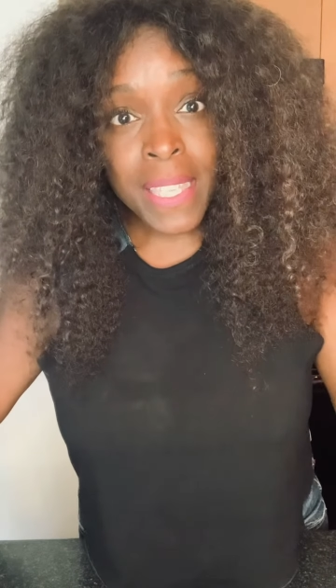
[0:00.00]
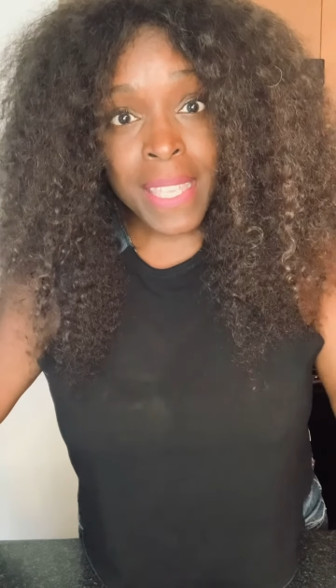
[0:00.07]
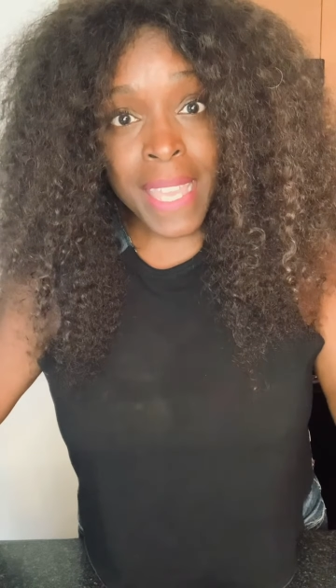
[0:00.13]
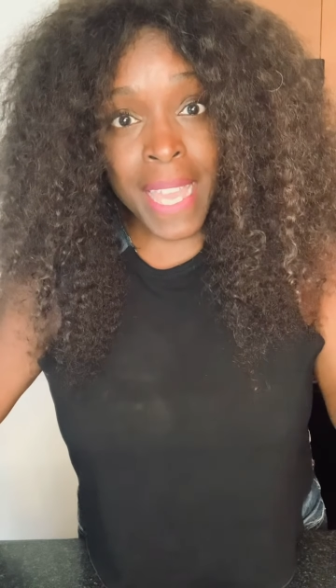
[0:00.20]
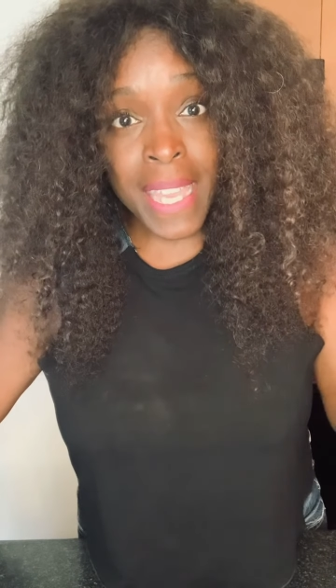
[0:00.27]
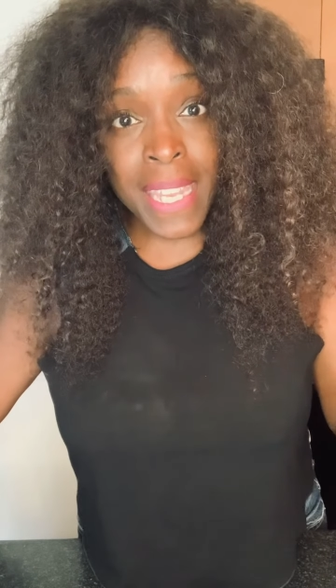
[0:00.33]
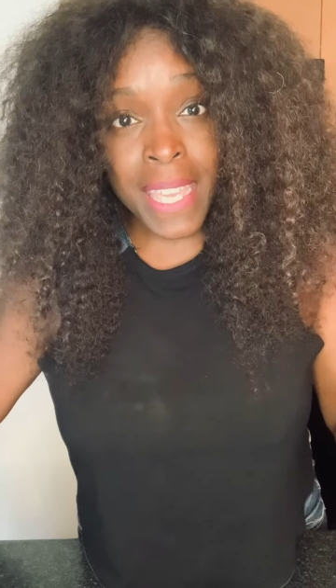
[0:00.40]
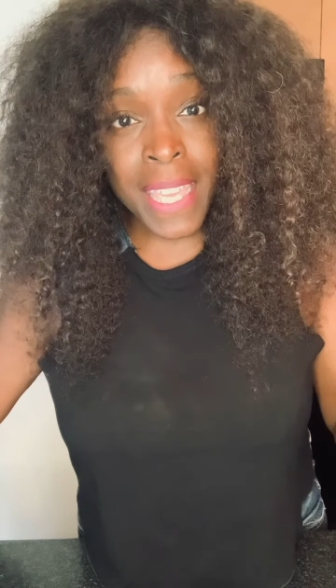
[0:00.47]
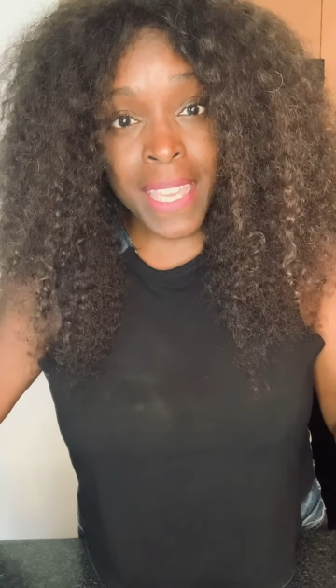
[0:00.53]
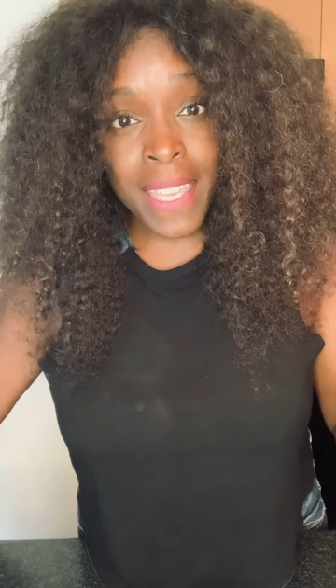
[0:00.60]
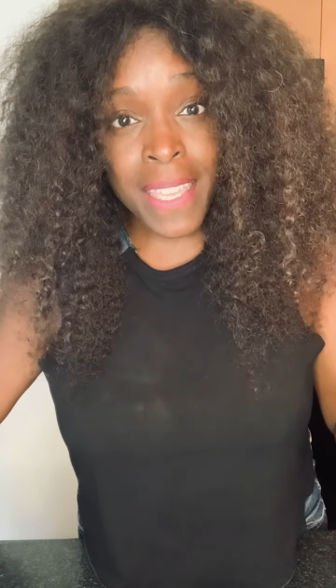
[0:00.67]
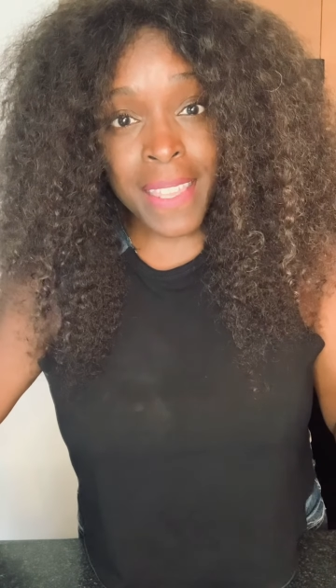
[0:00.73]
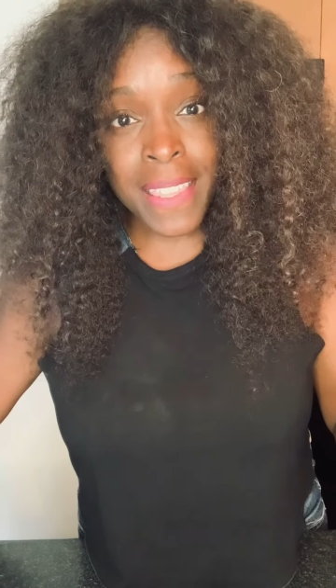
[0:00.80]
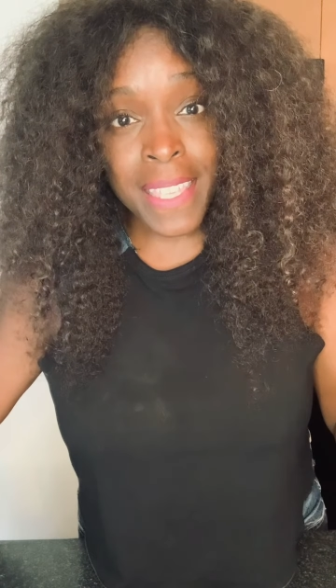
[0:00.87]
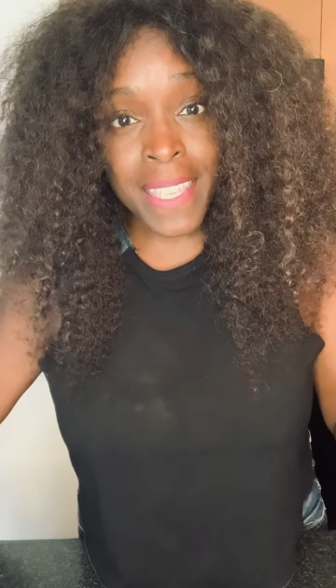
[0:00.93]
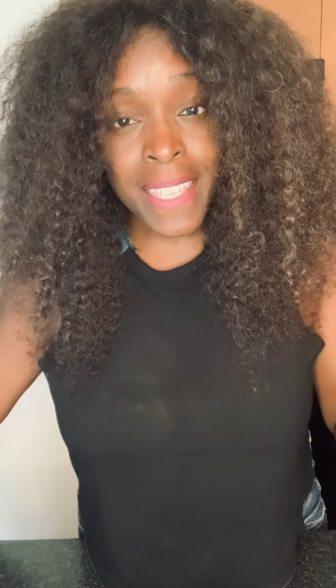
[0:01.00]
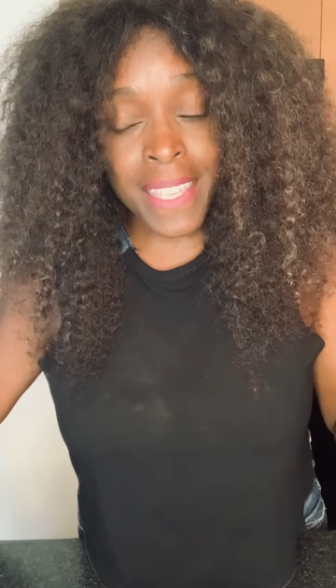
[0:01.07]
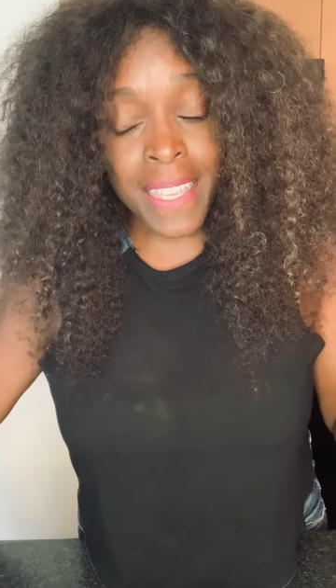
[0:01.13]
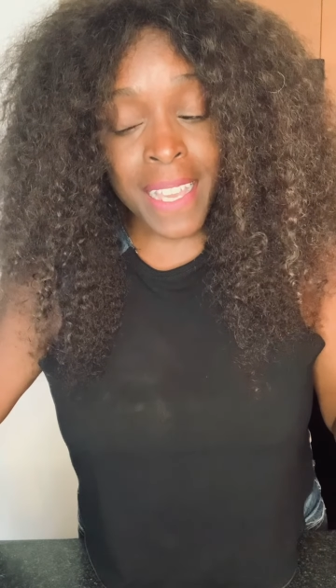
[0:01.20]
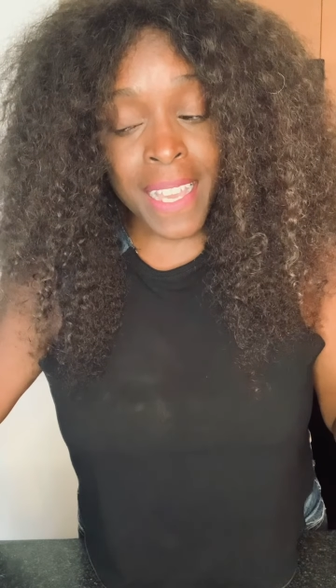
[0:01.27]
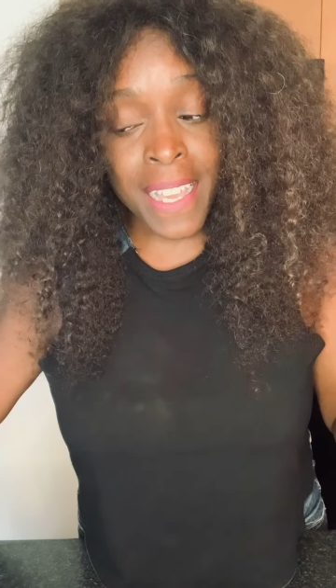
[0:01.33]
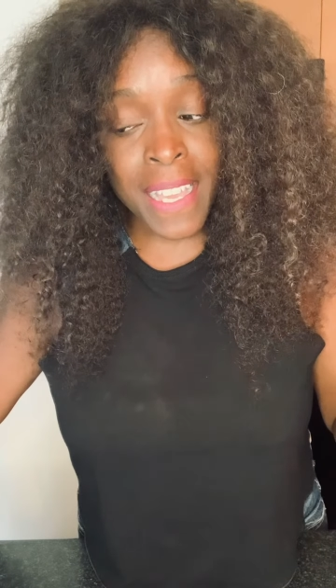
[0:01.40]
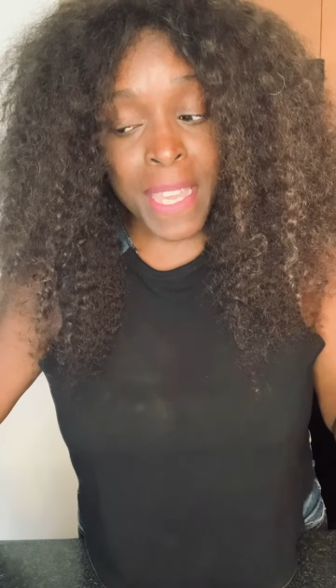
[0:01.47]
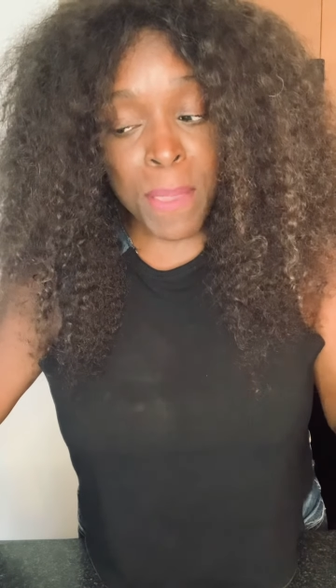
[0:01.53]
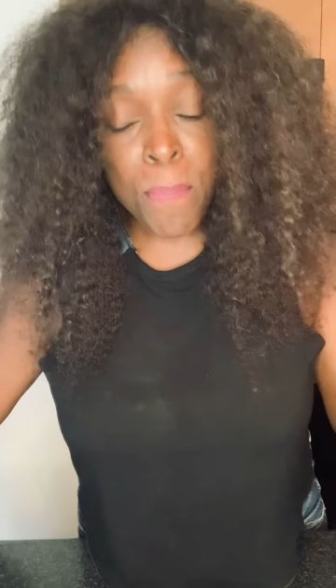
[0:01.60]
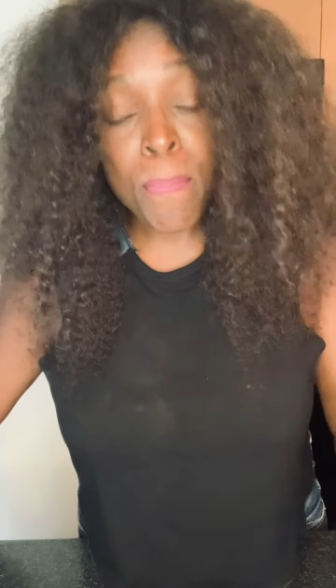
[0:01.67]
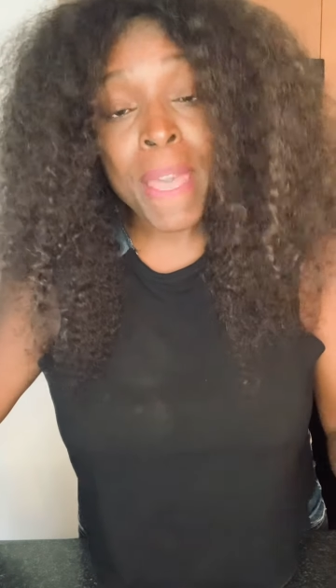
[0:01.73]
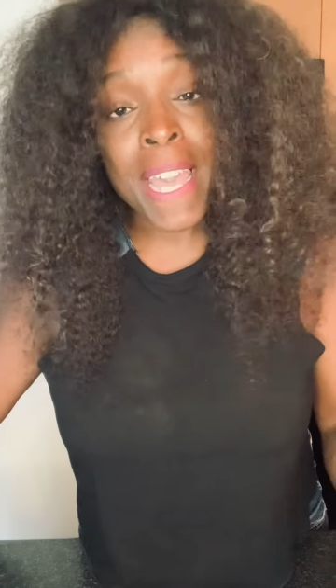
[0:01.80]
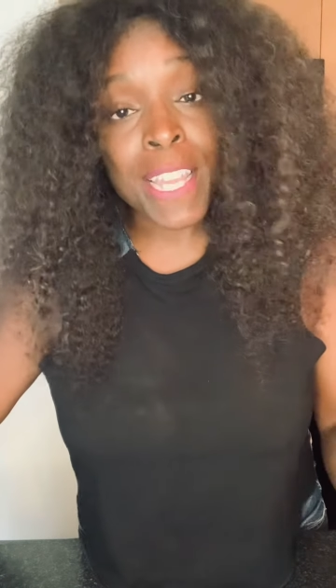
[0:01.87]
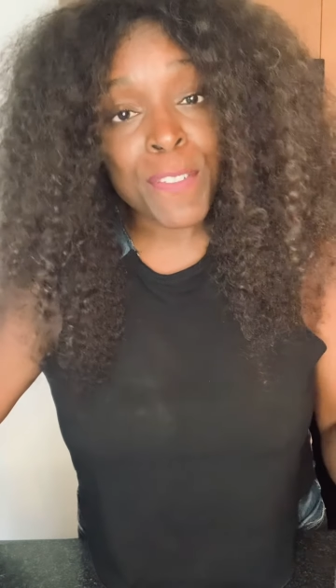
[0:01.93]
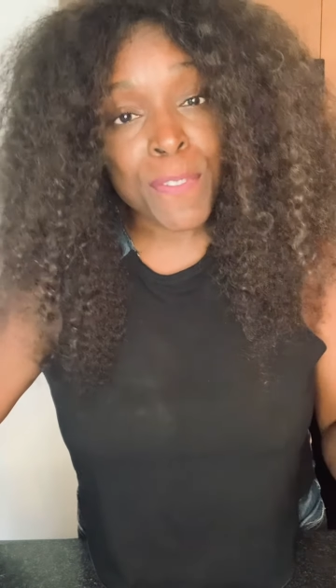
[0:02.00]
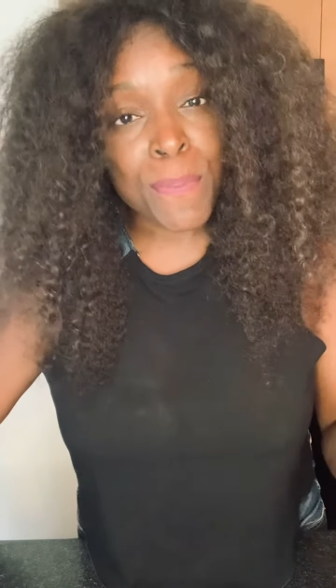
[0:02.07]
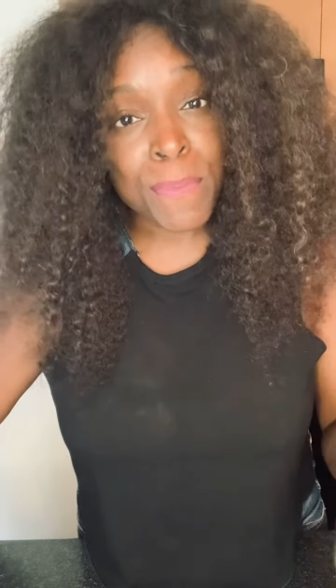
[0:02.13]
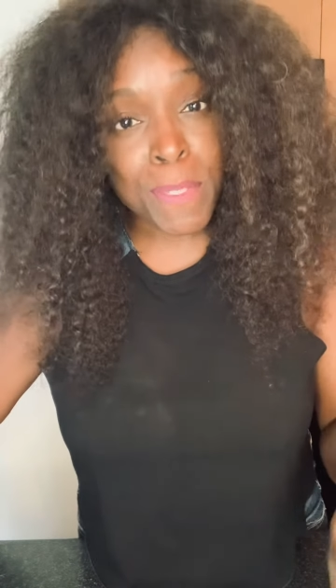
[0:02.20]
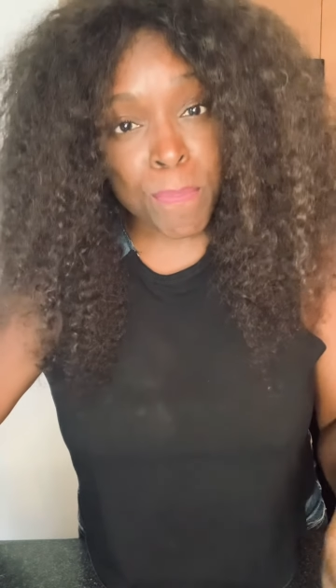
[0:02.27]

getting the impact from